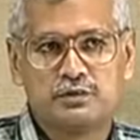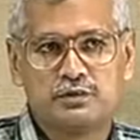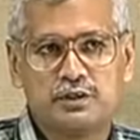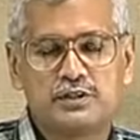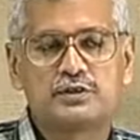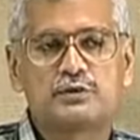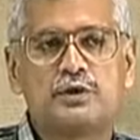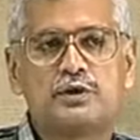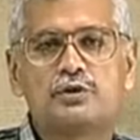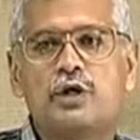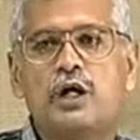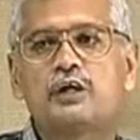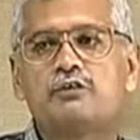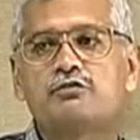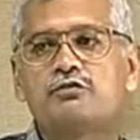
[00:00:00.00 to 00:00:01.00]
It is going to
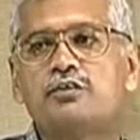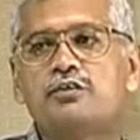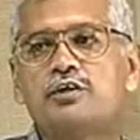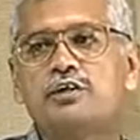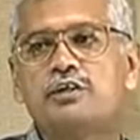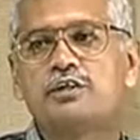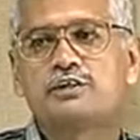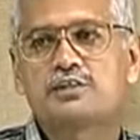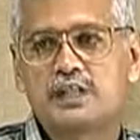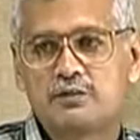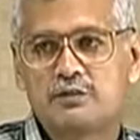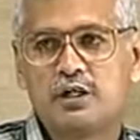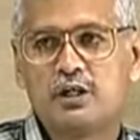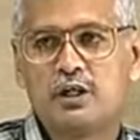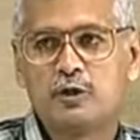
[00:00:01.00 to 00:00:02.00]
have
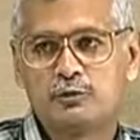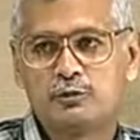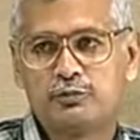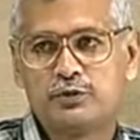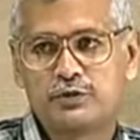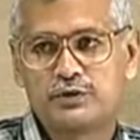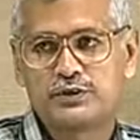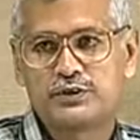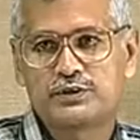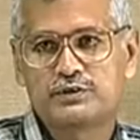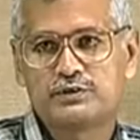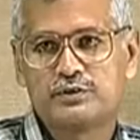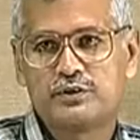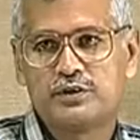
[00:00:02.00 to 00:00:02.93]
several outputs.